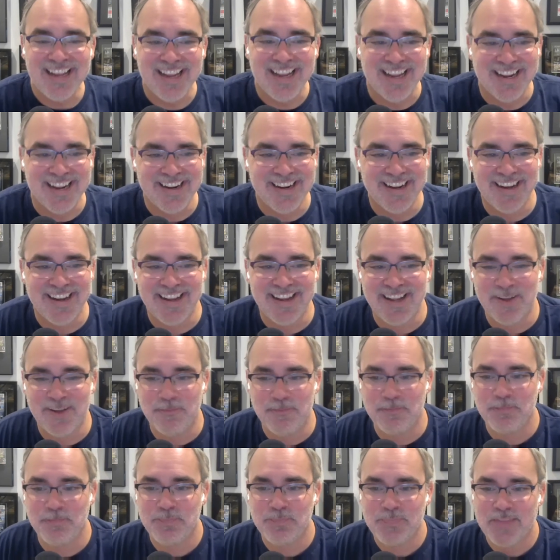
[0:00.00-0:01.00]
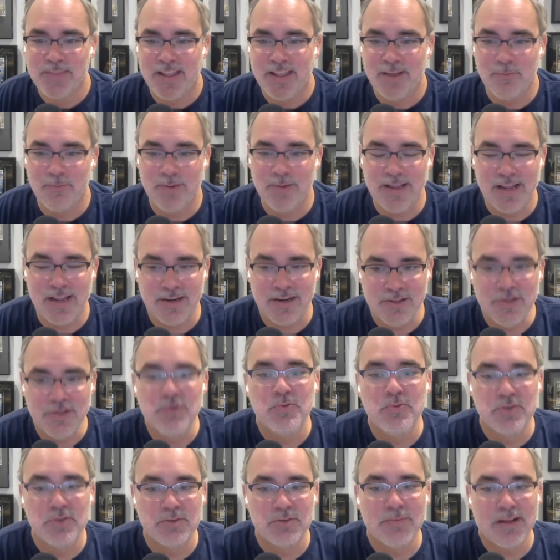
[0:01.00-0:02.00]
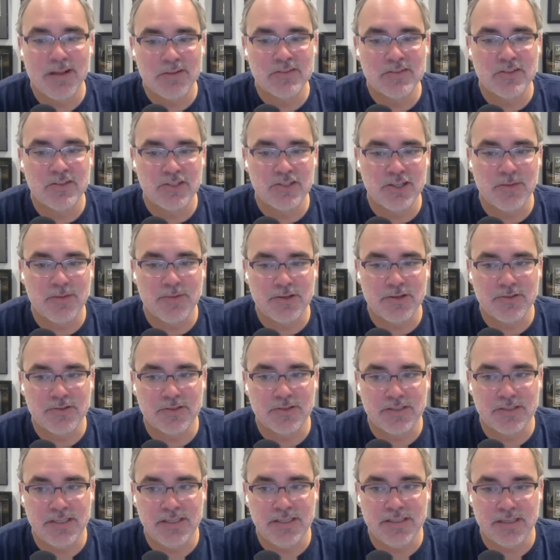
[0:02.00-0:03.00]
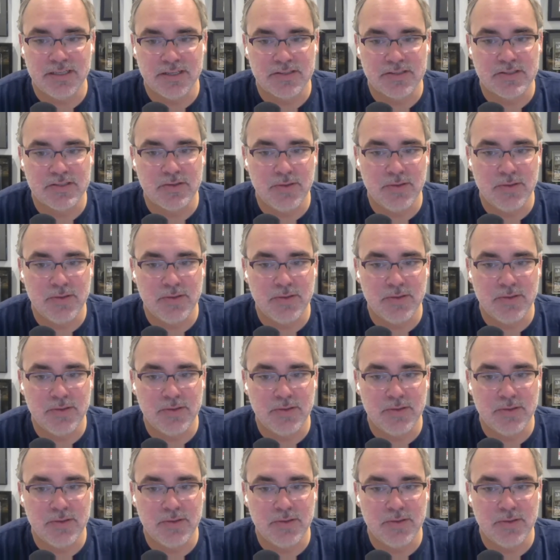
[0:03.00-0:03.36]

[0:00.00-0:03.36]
and um, and we had huge amounts of geometric details.